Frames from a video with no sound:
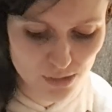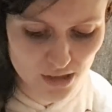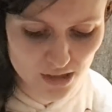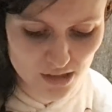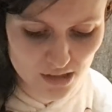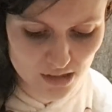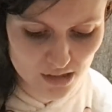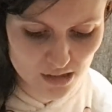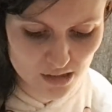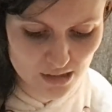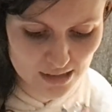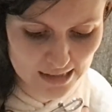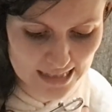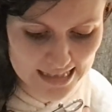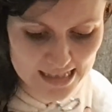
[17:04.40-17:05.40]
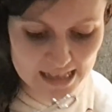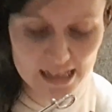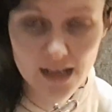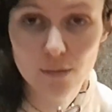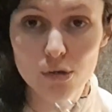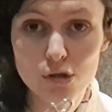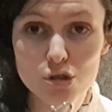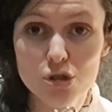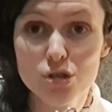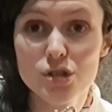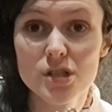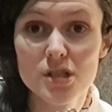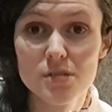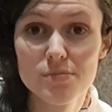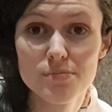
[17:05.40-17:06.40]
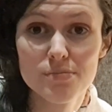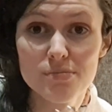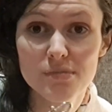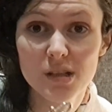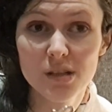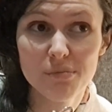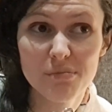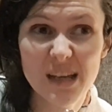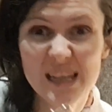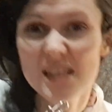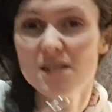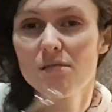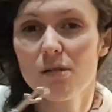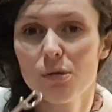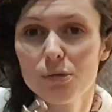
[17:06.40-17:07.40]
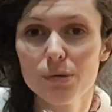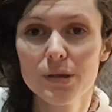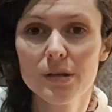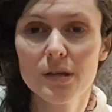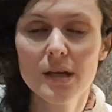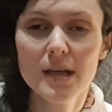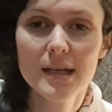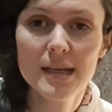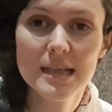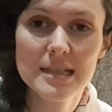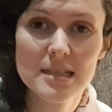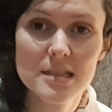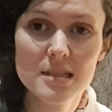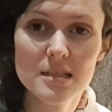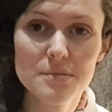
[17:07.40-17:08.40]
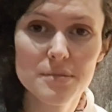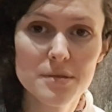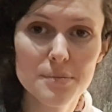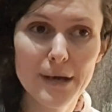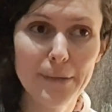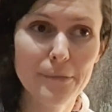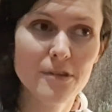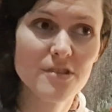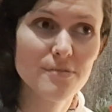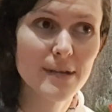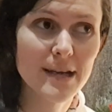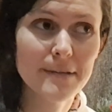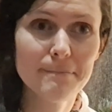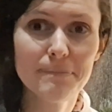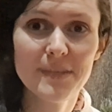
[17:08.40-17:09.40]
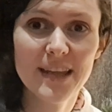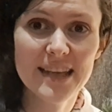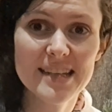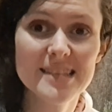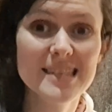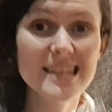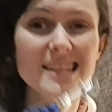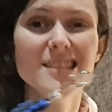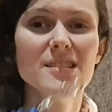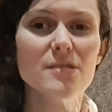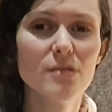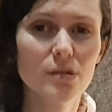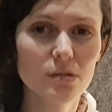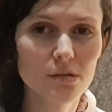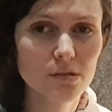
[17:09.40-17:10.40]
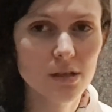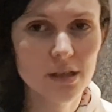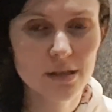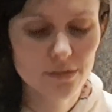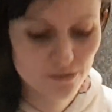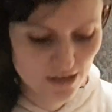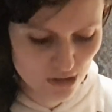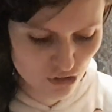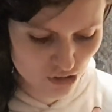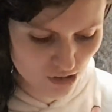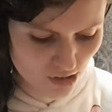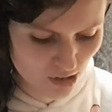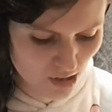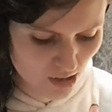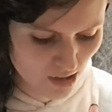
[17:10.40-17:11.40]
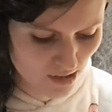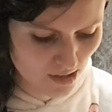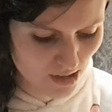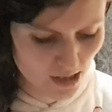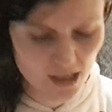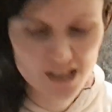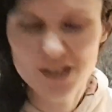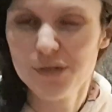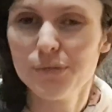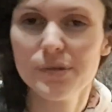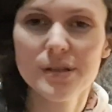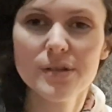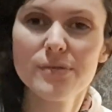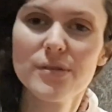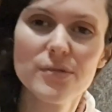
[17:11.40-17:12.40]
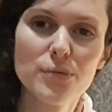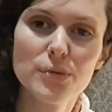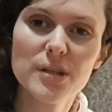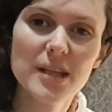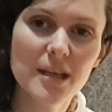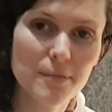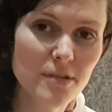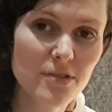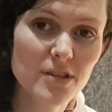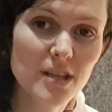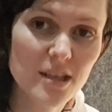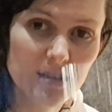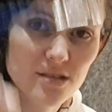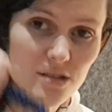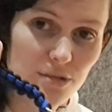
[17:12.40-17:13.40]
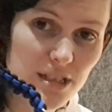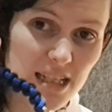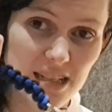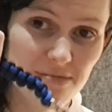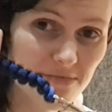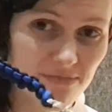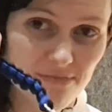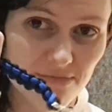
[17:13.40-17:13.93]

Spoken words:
because the last thing I want to trust a 8-year-old with is the mouth of my 18-year-old veteran. Don't think River would thank me for that. So again,